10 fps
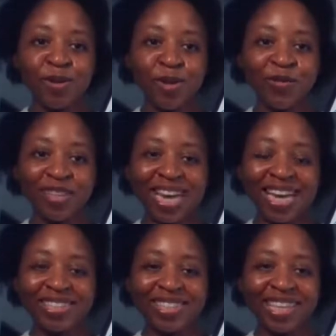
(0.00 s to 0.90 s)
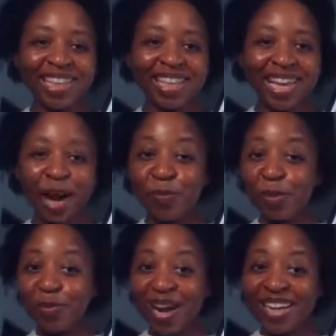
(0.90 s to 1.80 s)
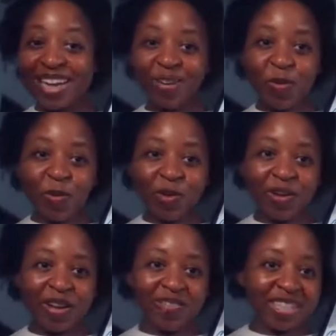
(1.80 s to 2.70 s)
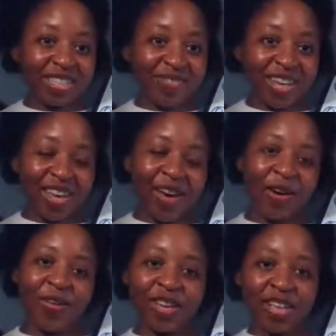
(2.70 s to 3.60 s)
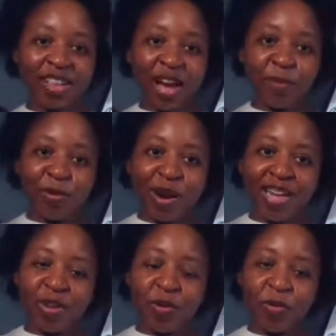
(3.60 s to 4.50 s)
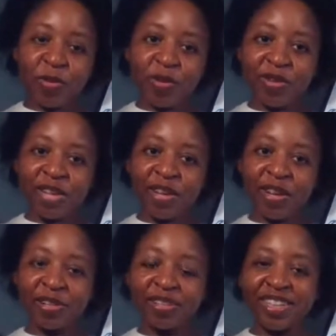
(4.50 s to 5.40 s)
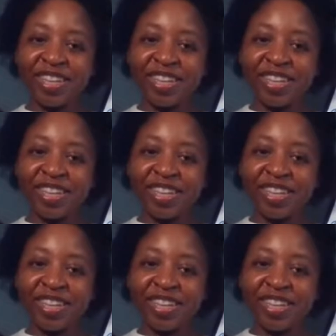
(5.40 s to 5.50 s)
notification in the upper right-hand corner of this video, upper right-hand corner over here,